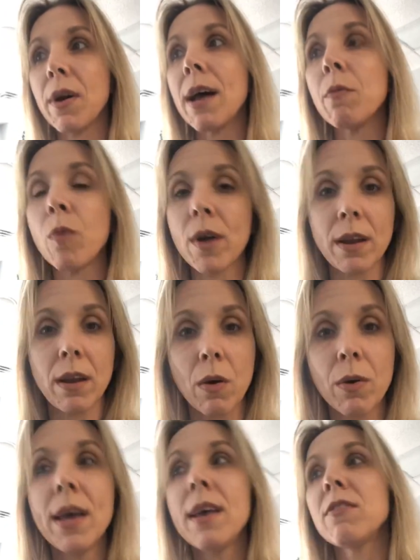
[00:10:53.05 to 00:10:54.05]
I want to
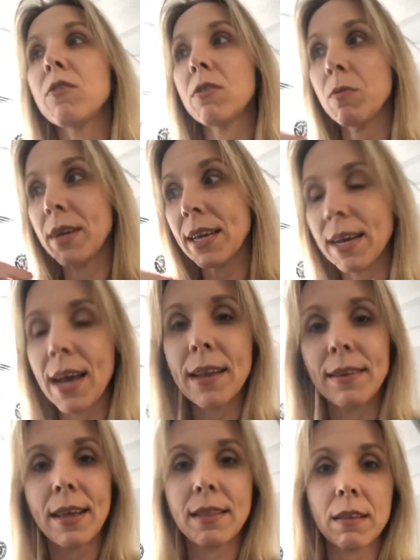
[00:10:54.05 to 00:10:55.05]
know so that we can kind
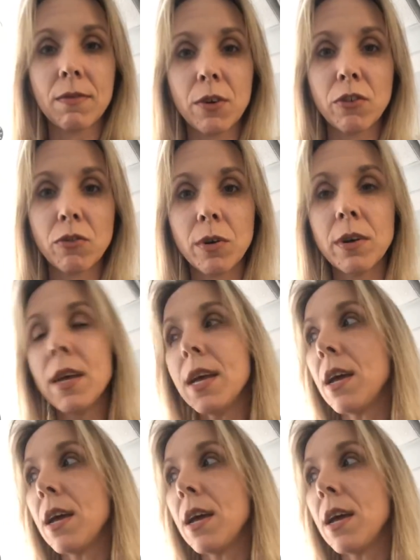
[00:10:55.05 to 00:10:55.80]
of take this virtual.